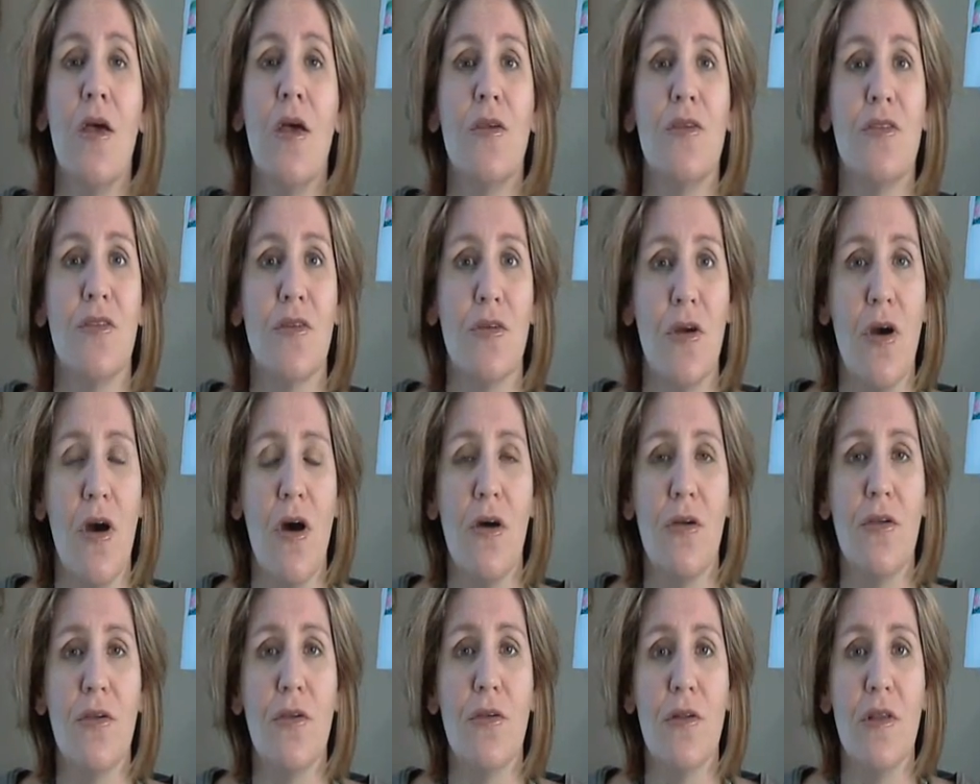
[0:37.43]
So
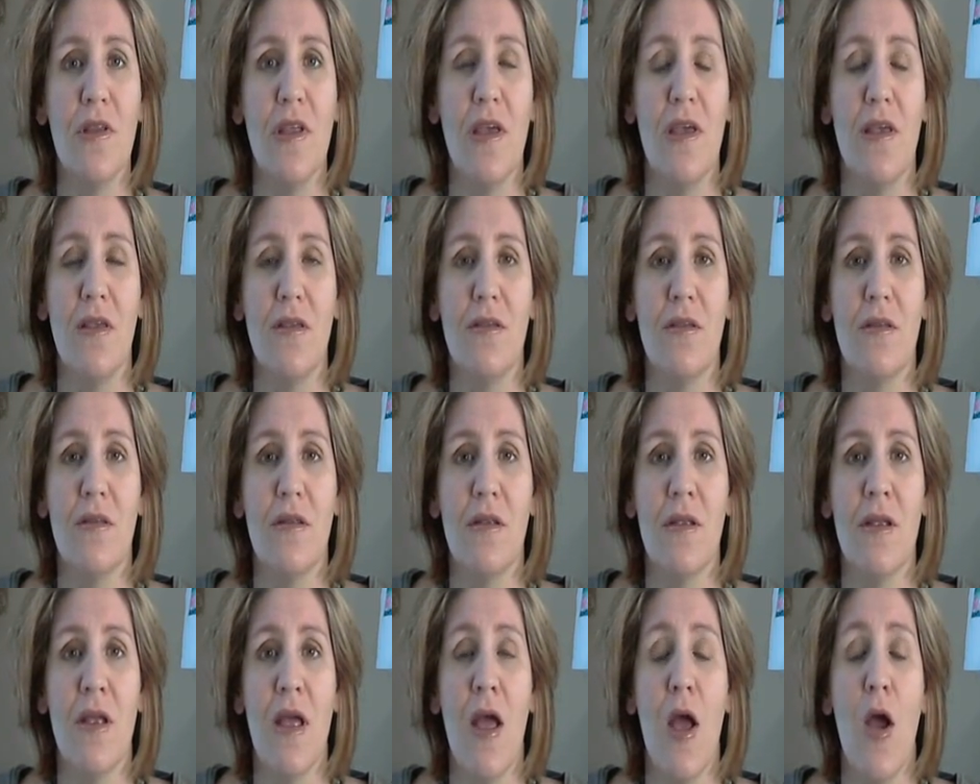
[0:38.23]
call your
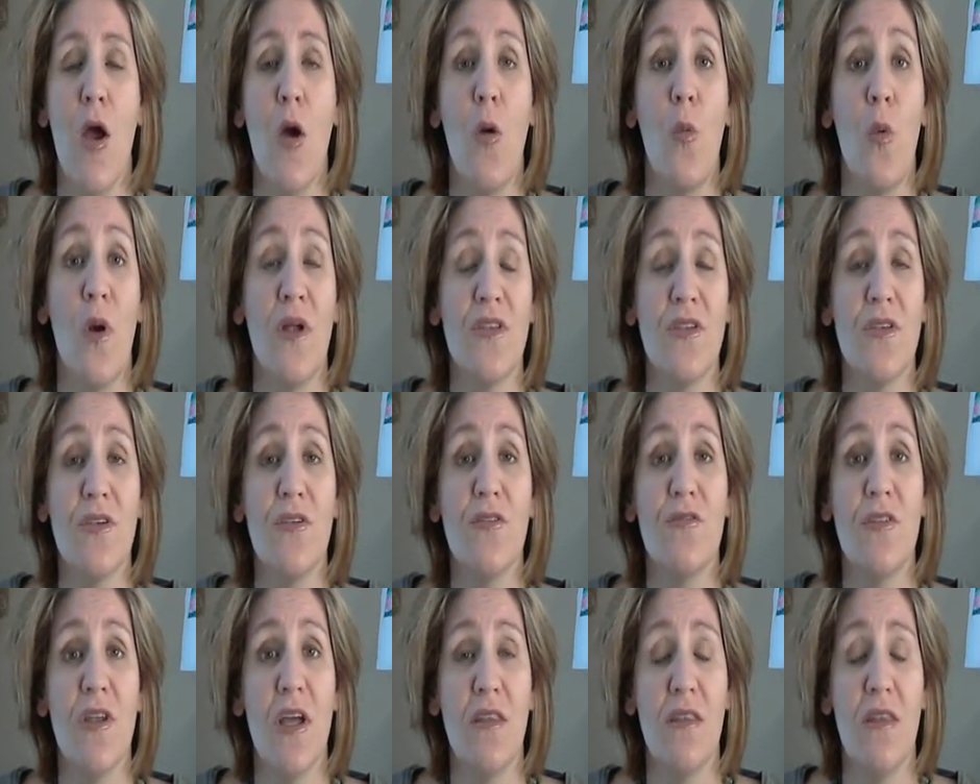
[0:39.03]
list. Once
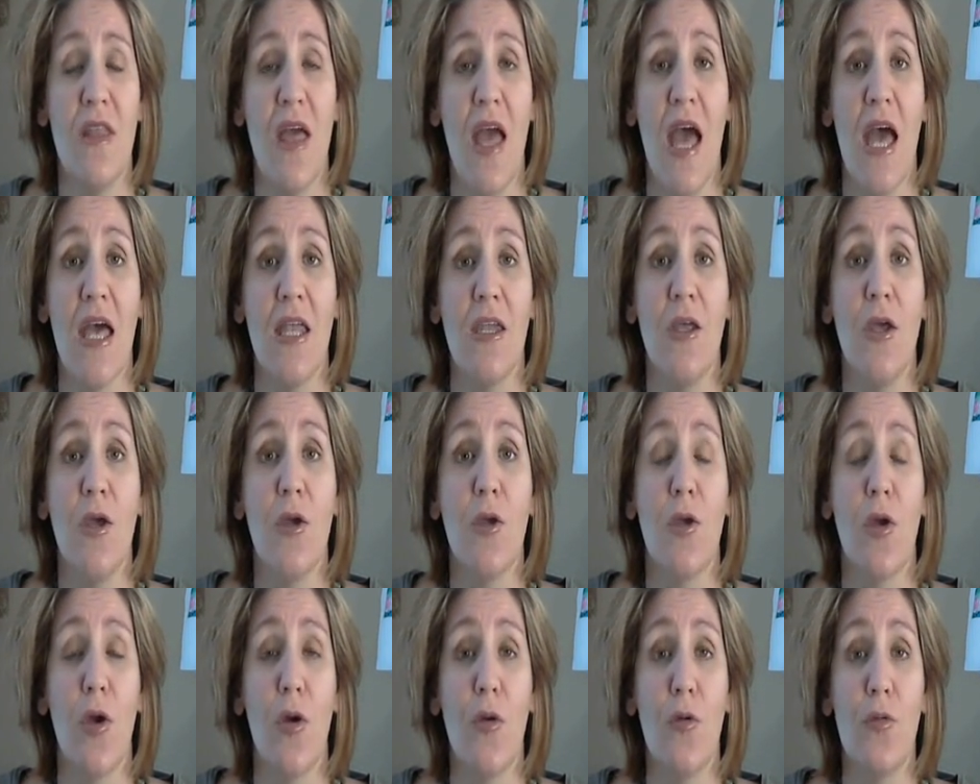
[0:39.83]
you've done that,
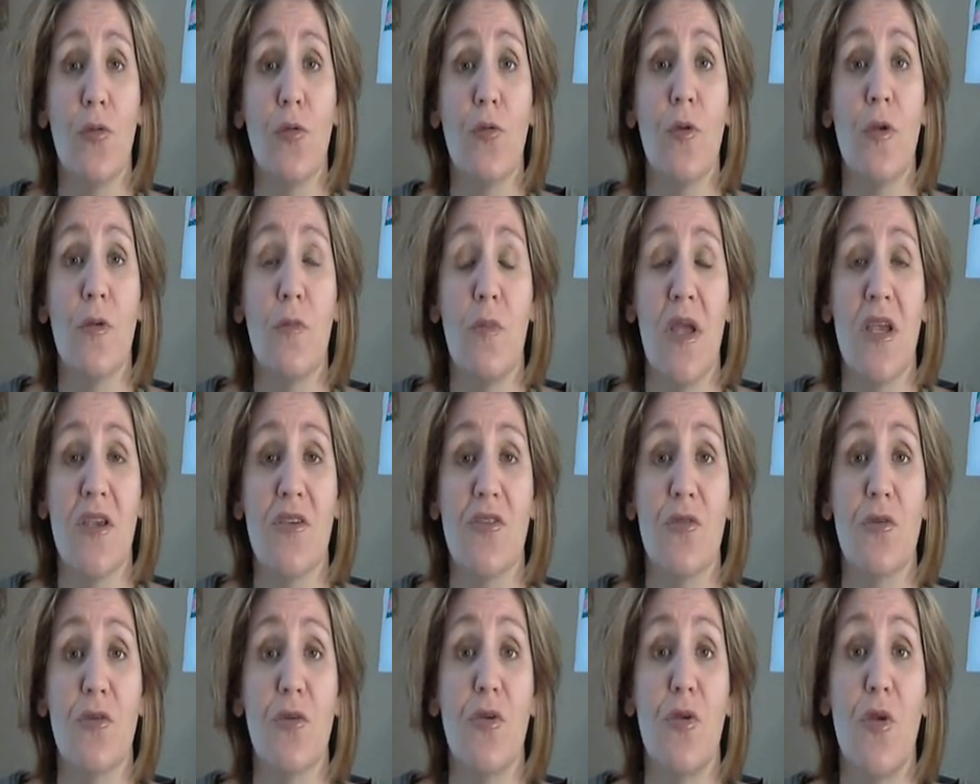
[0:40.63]
go through and make
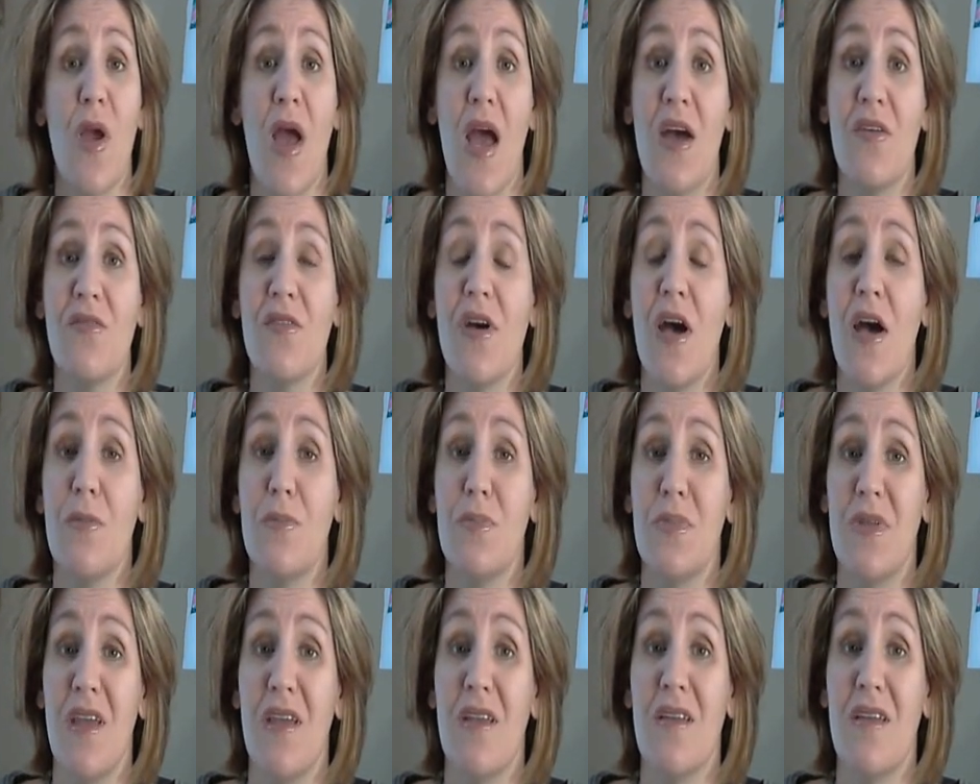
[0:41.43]
sure you have
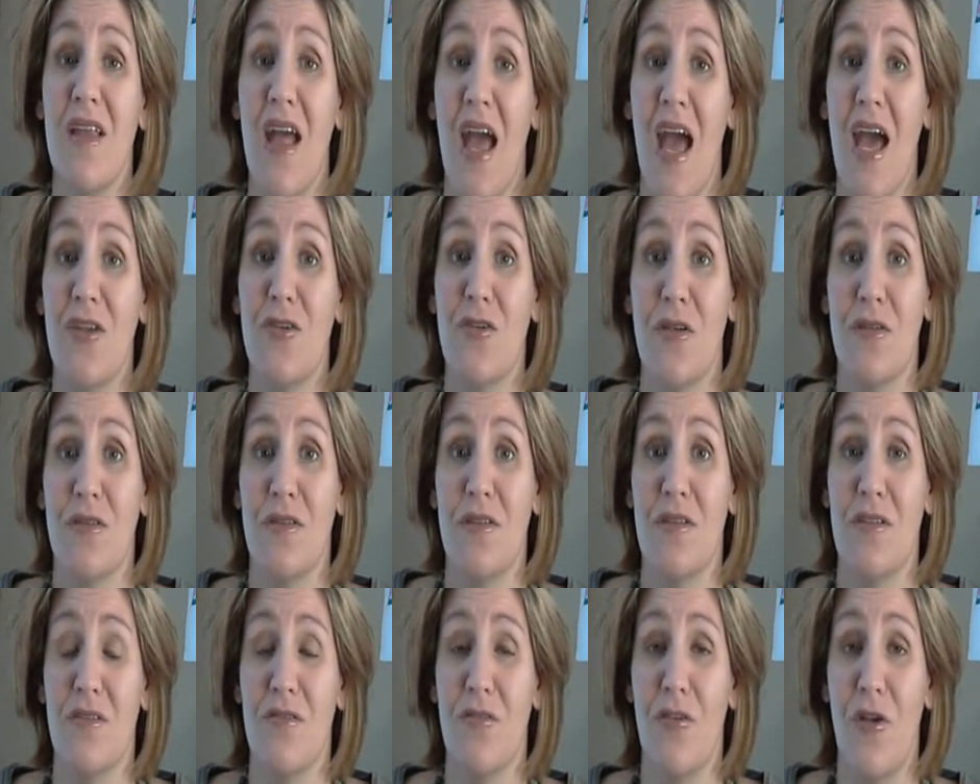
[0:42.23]
updated
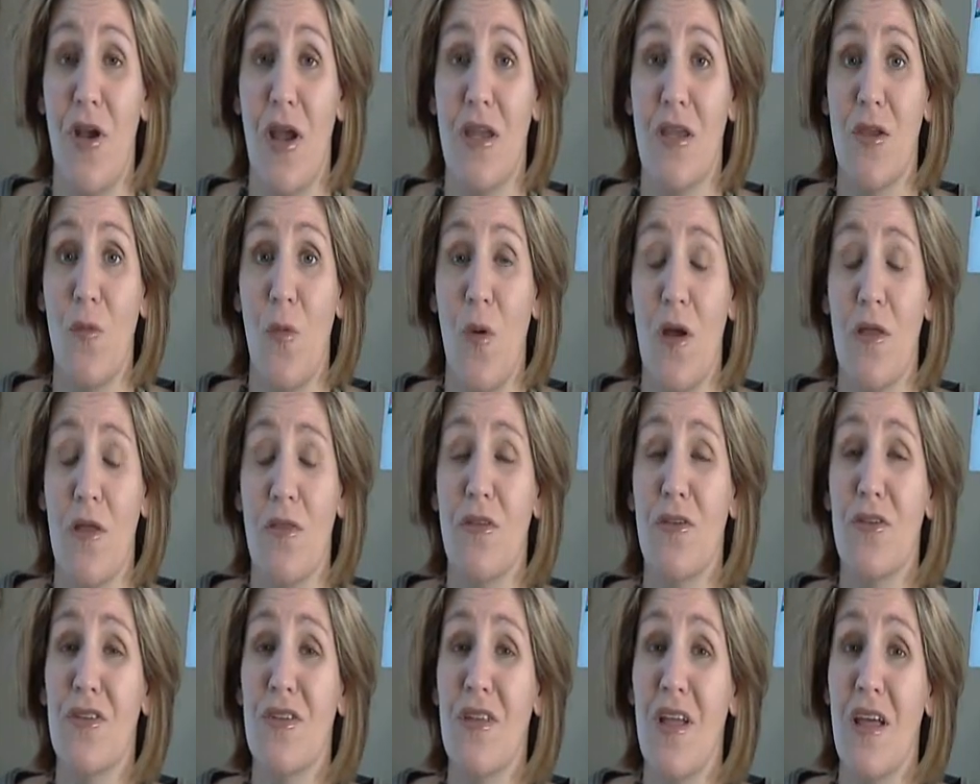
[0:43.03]
addresses for anyone.
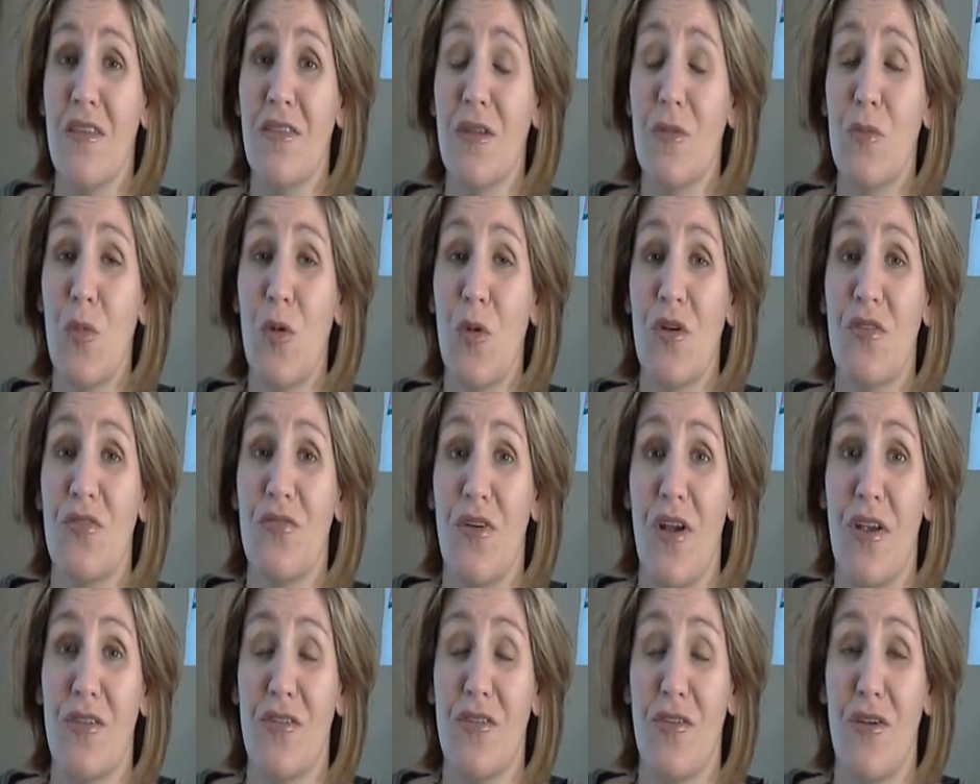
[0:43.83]
There's nothing more
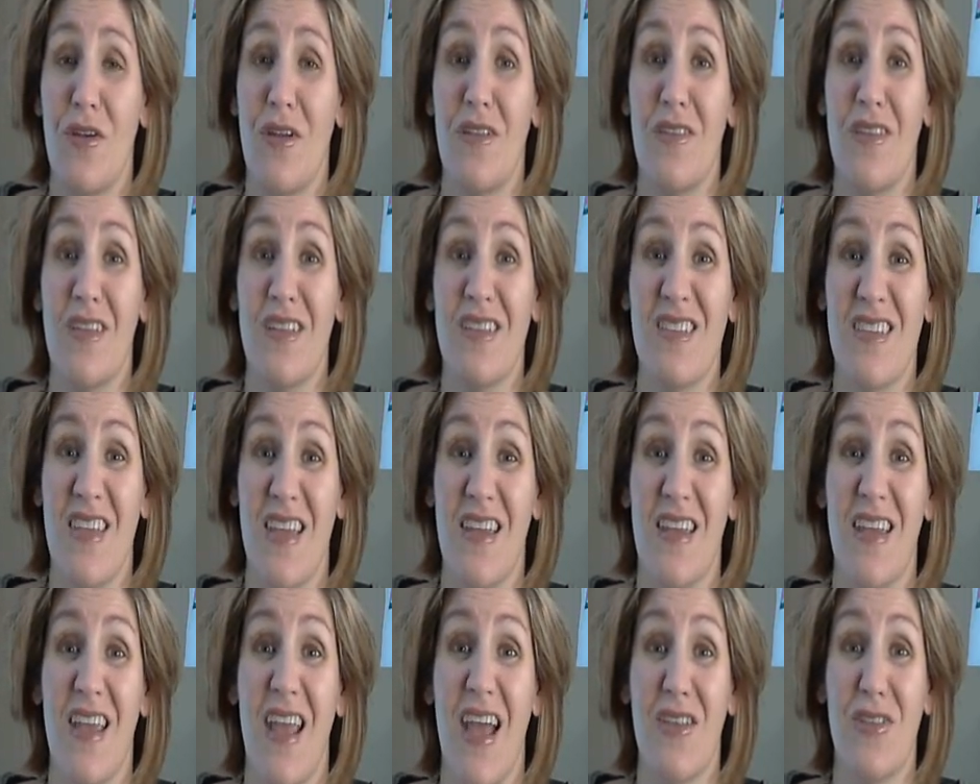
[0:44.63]
frustrating than
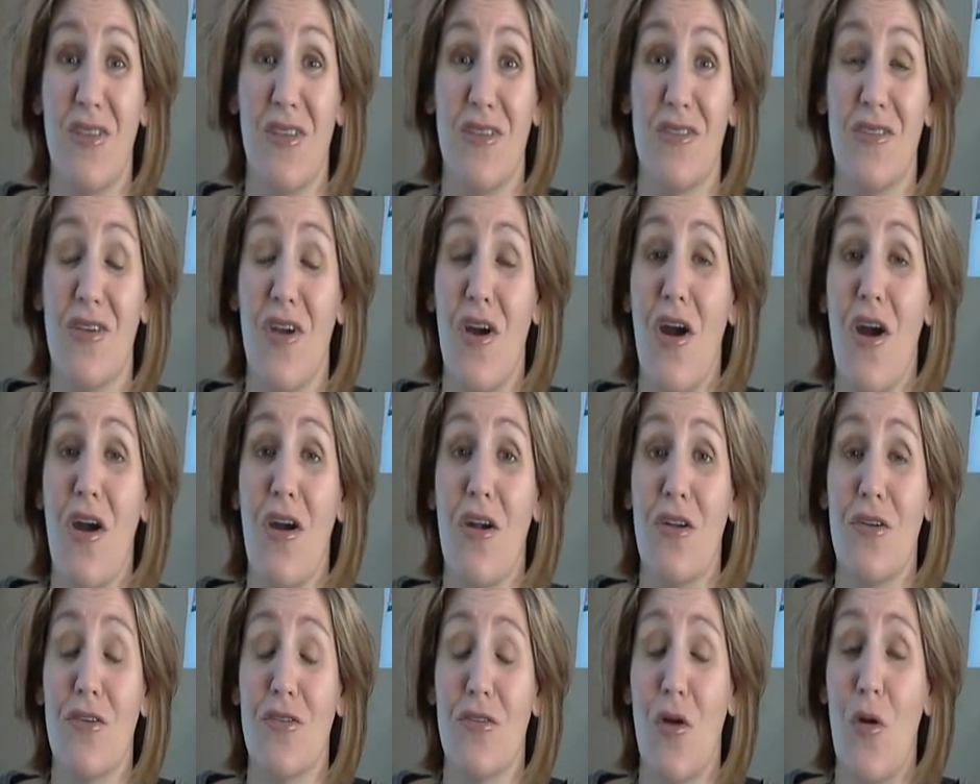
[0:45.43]
sending out these
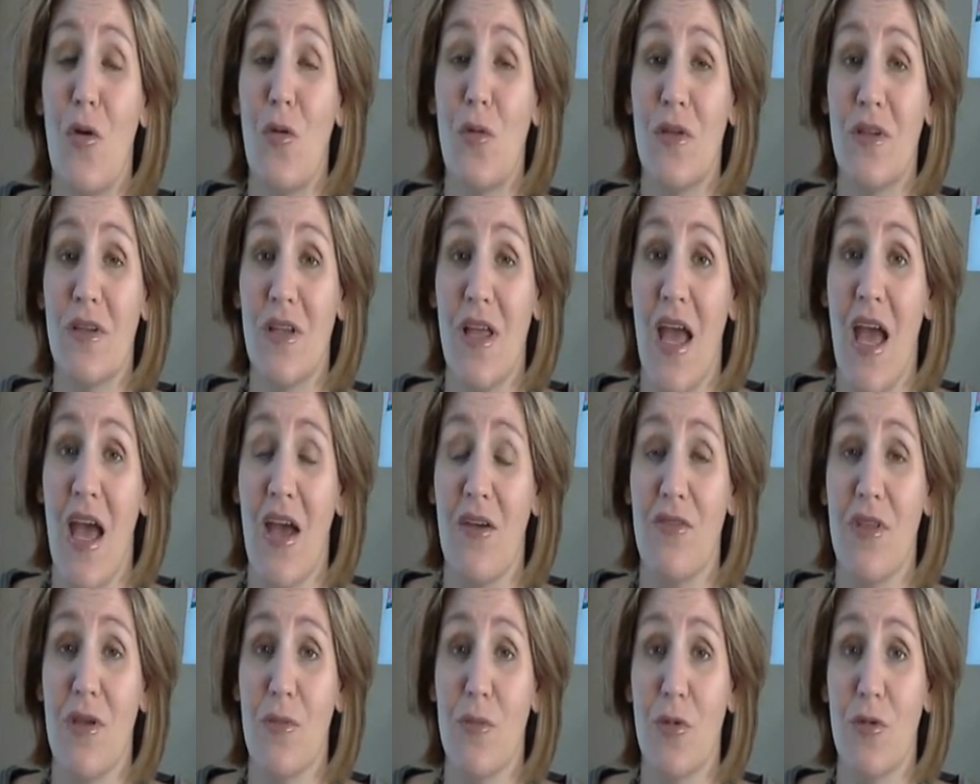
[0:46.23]
cards only to
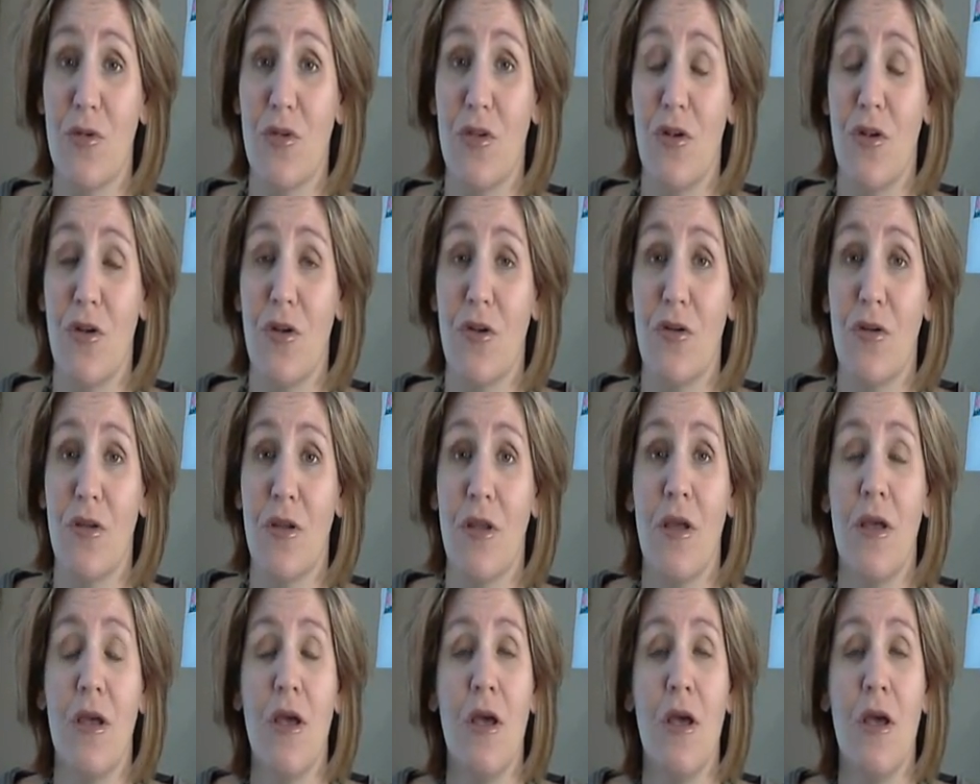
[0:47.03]
have them returned.